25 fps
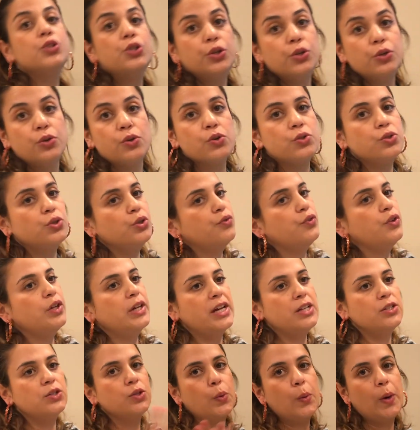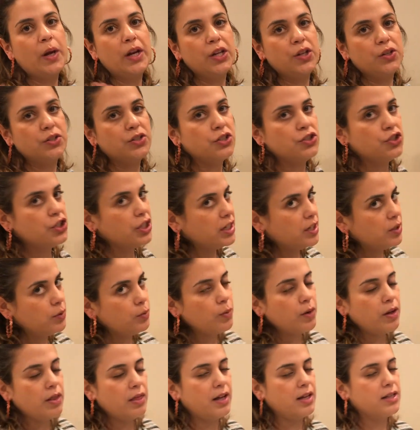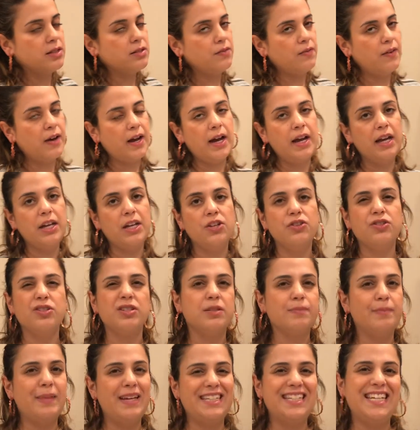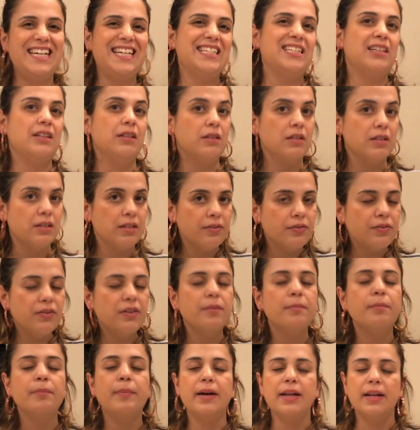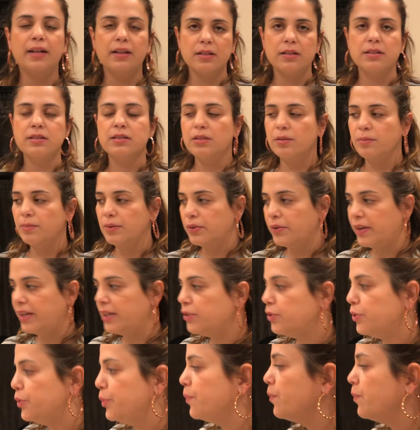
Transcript: too. So if you guys don't want to use a chicken one, that's fine. It just might taste a little different, but it'll still be great too,